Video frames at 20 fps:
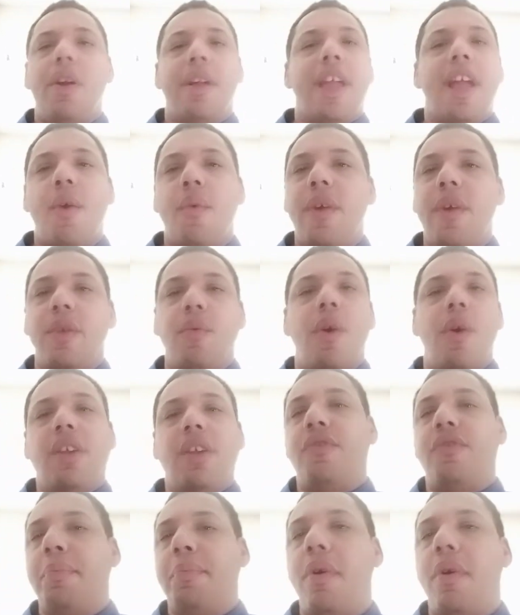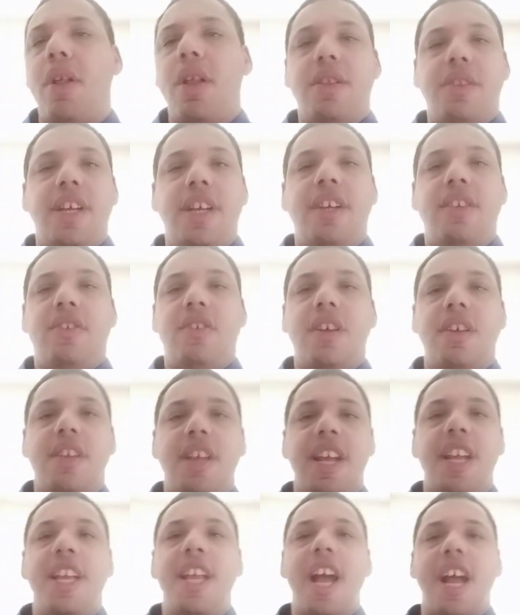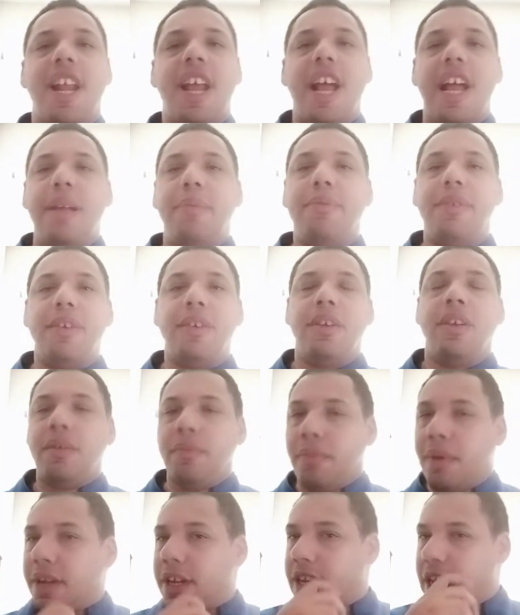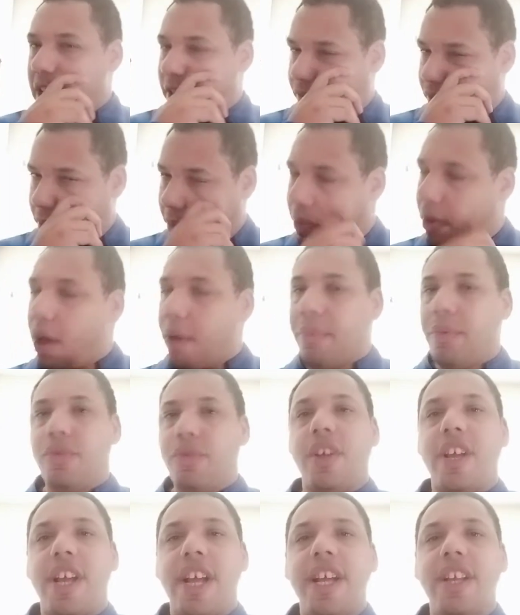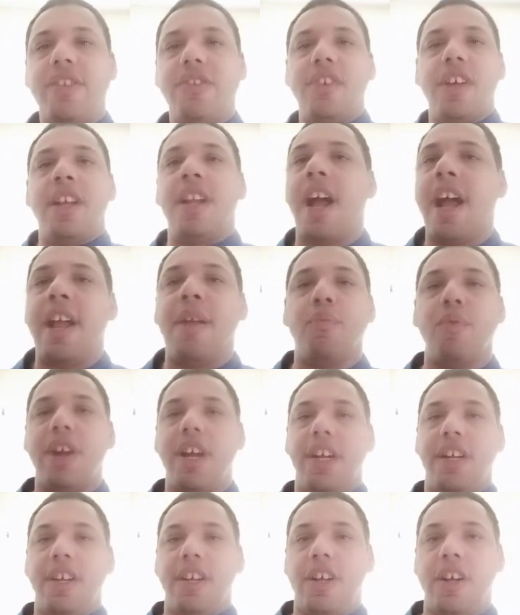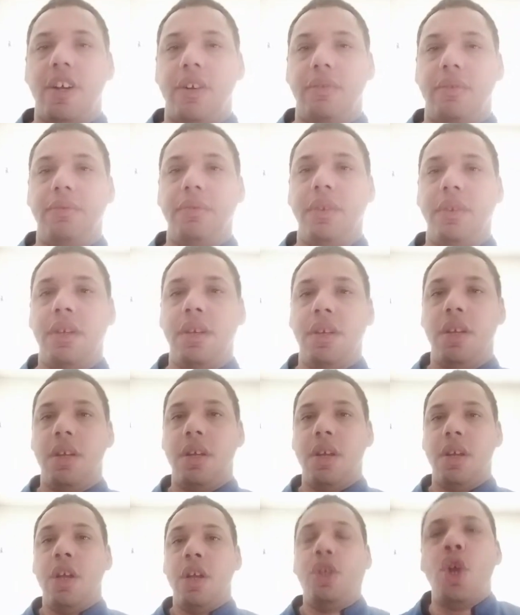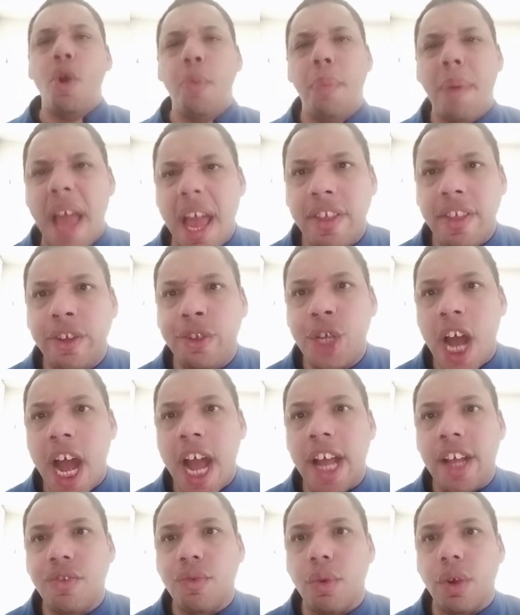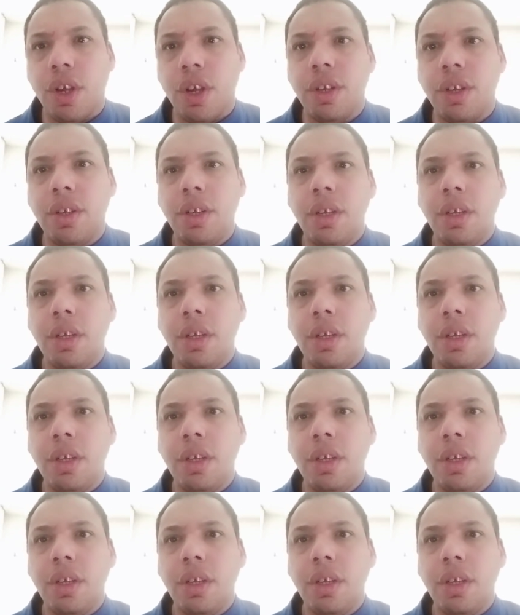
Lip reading: Can't wait. Watch football all day Sunday. Got hyped. Monday Night Football music hits, and I am ready to go. Too bad the Giants weren't.